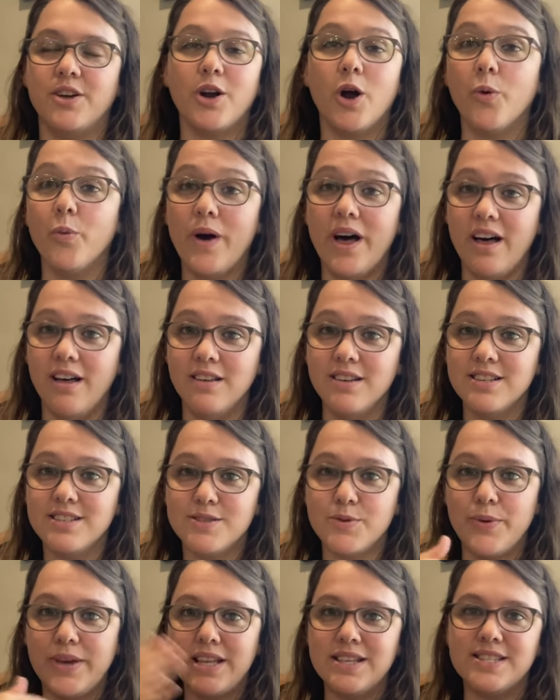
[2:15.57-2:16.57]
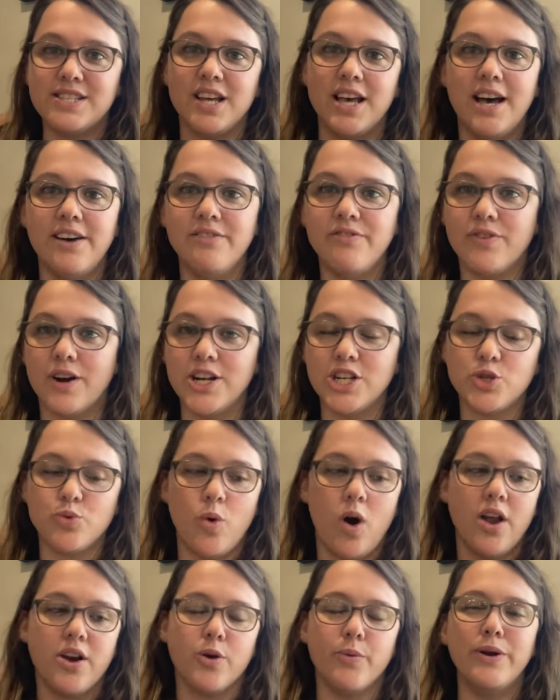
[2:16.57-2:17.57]
well, so we can still have fresh
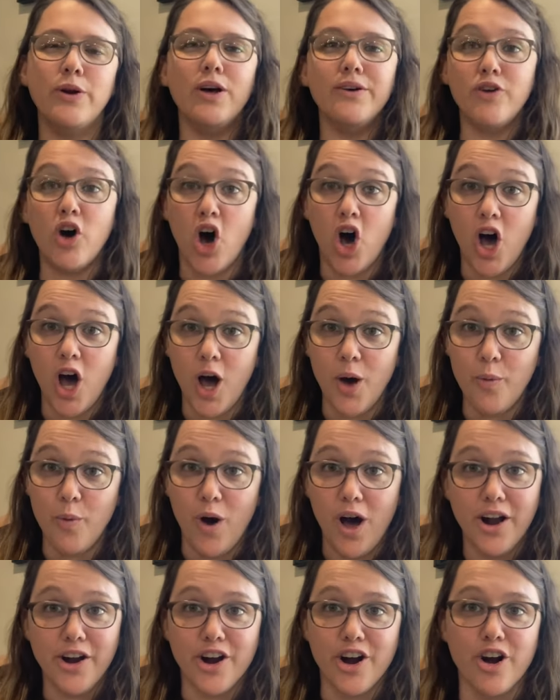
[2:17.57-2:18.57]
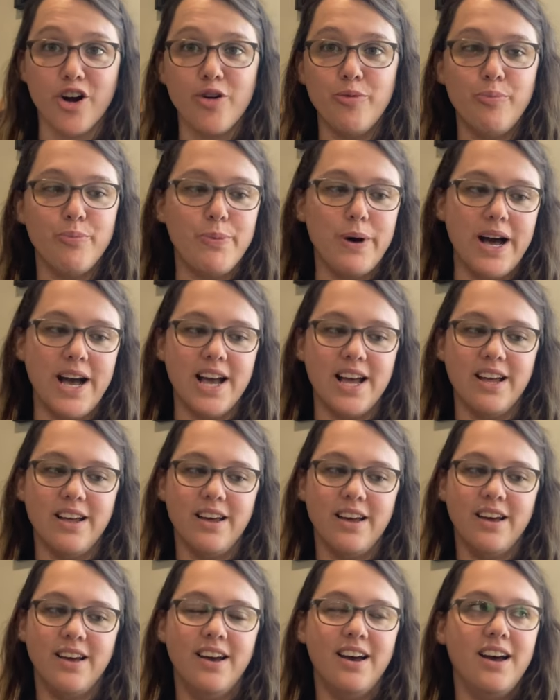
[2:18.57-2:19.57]
water. We don't have hot water, but
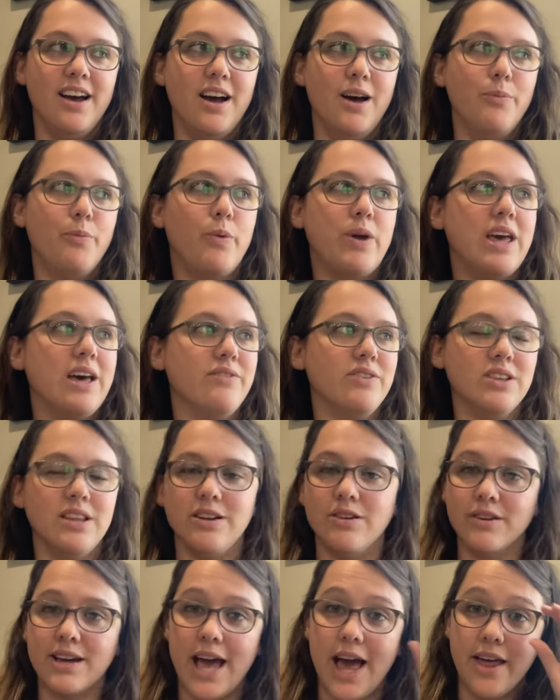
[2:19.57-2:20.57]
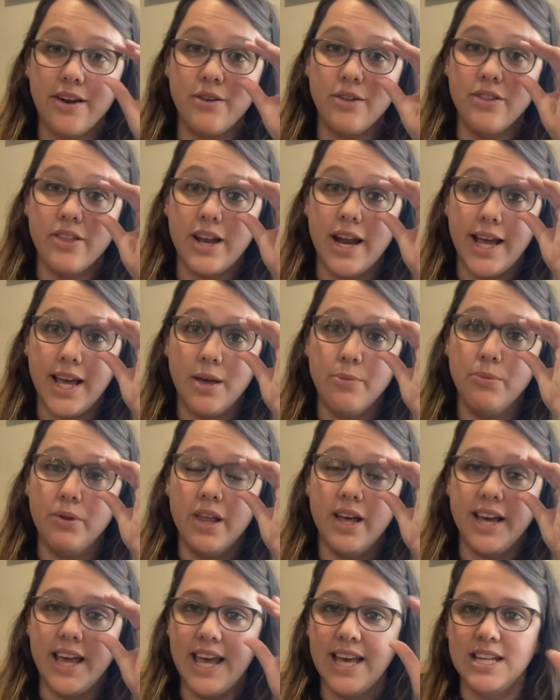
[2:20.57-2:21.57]
we have a little kettle that I can
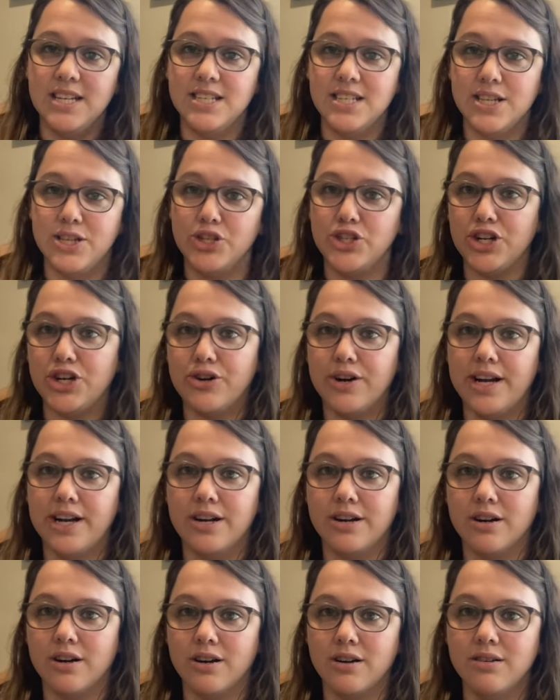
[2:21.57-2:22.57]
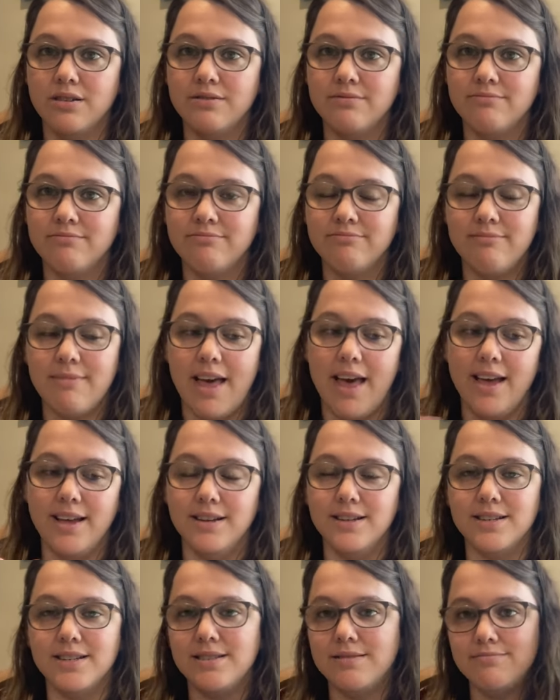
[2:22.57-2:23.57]
plug into the generator
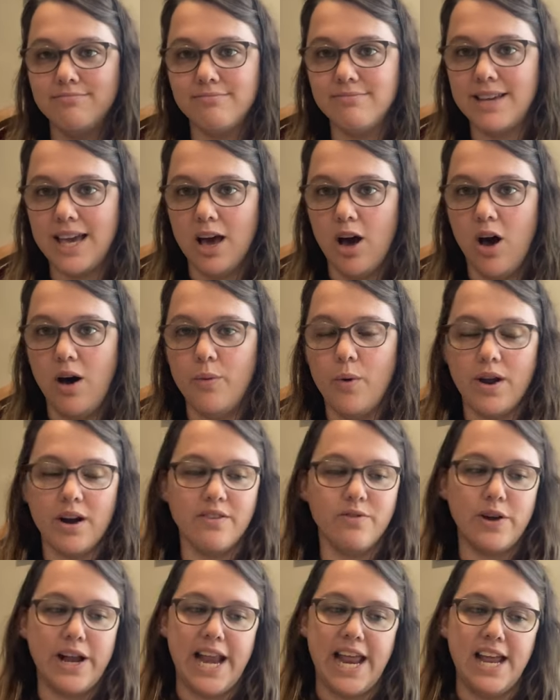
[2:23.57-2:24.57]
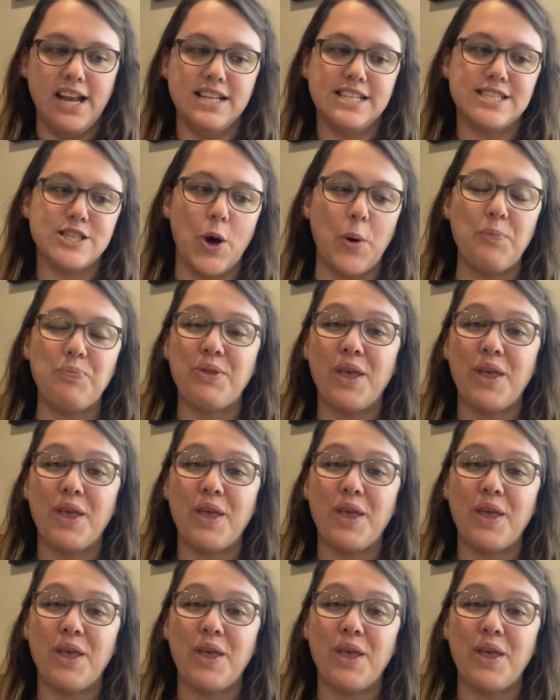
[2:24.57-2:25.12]
and get hot water if we need. So